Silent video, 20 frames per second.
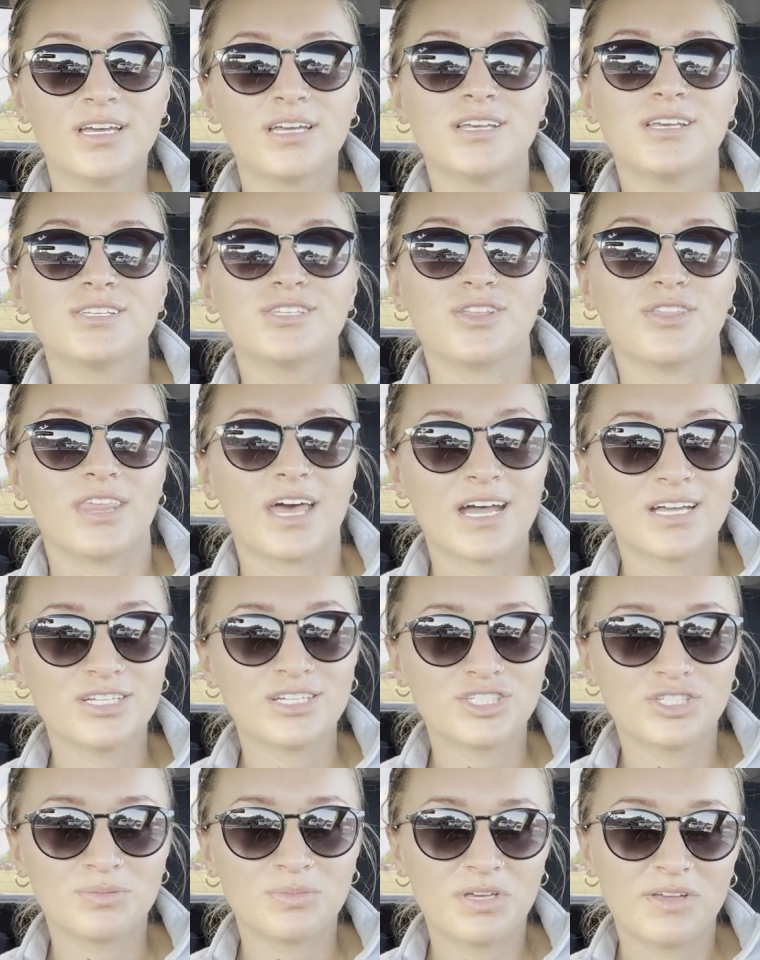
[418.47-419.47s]
So that should
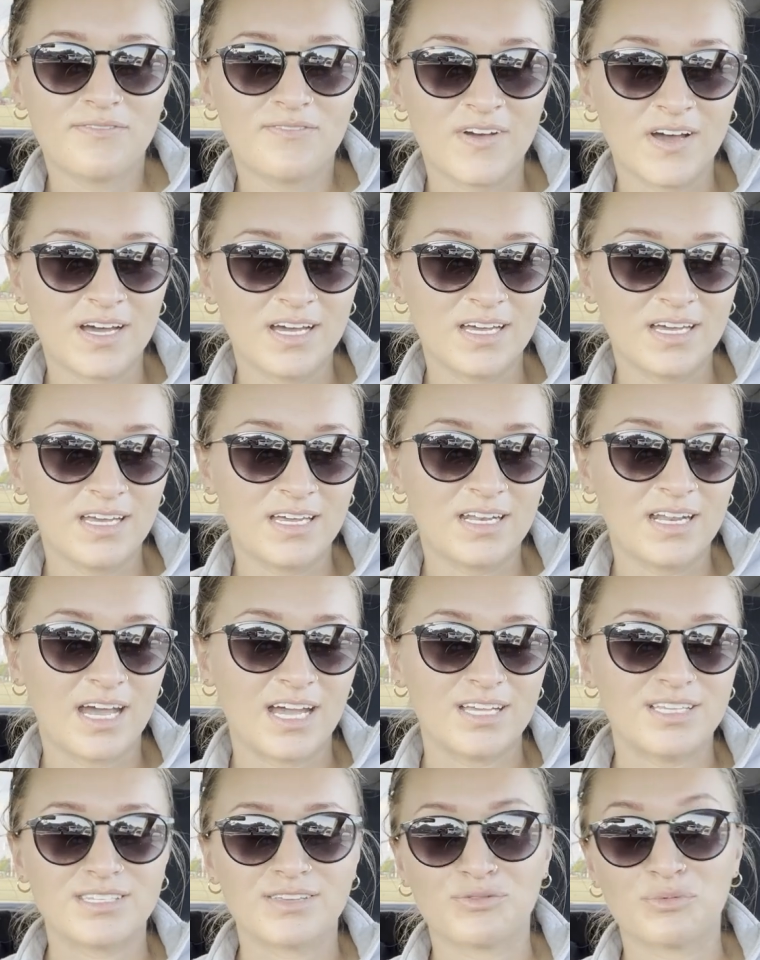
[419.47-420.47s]
be fun. I just have
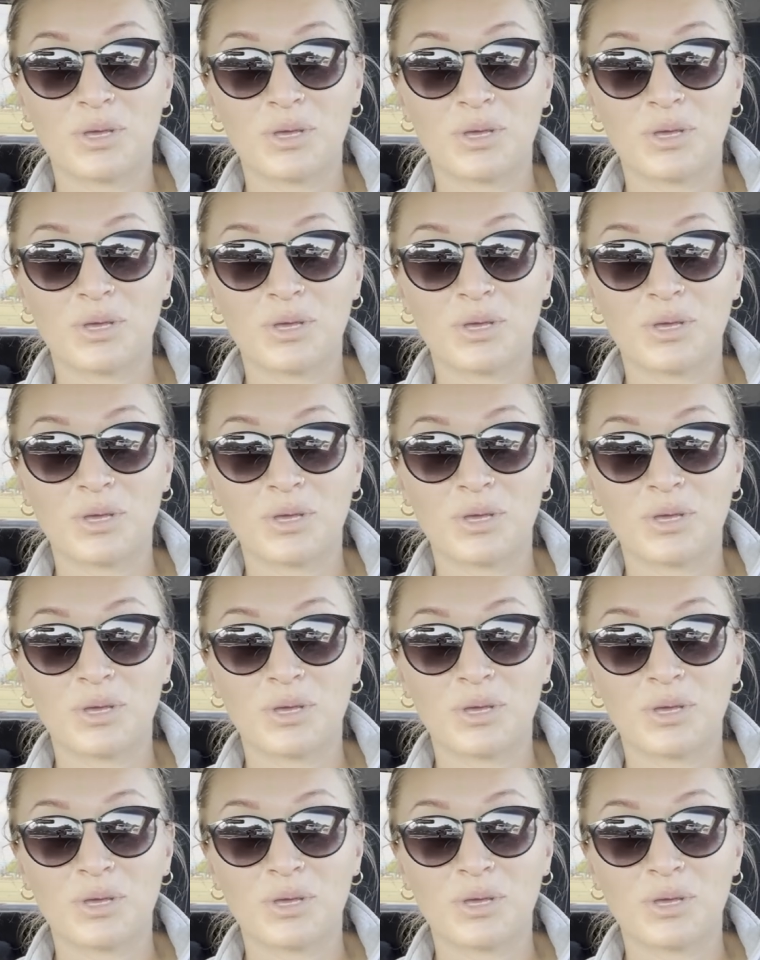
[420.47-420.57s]
to make it through